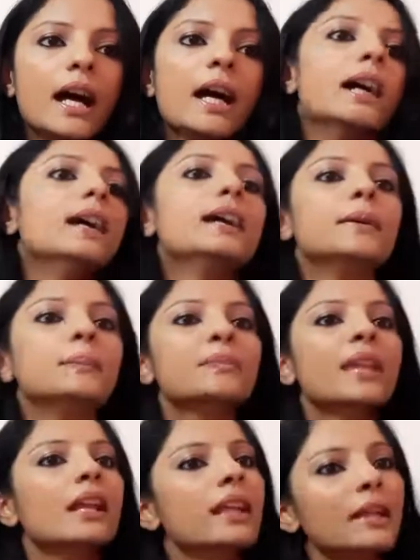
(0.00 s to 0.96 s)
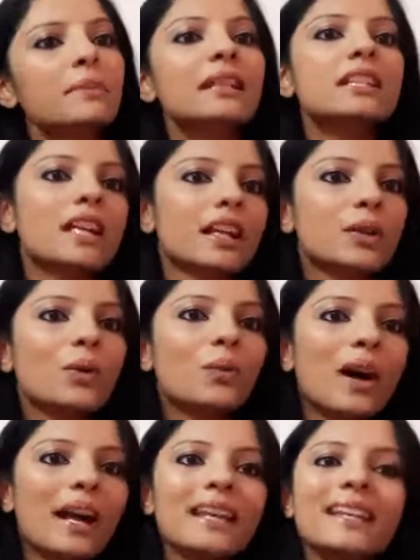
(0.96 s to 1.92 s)
Um, let me tell you
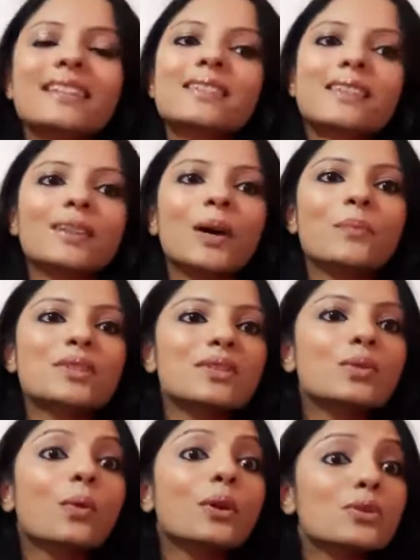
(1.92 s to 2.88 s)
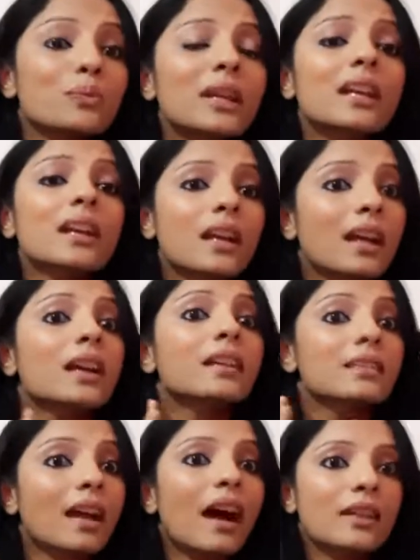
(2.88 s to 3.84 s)
why InstaThumbs is going to be
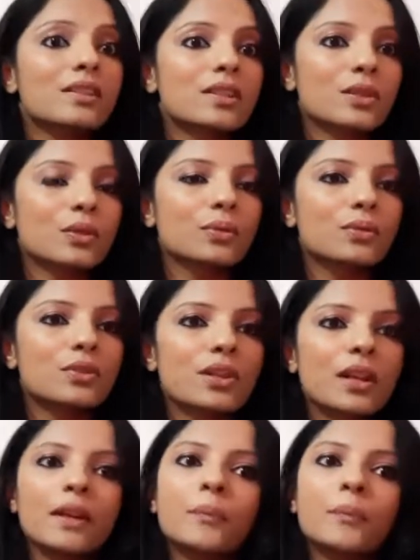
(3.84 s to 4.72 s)
that huge.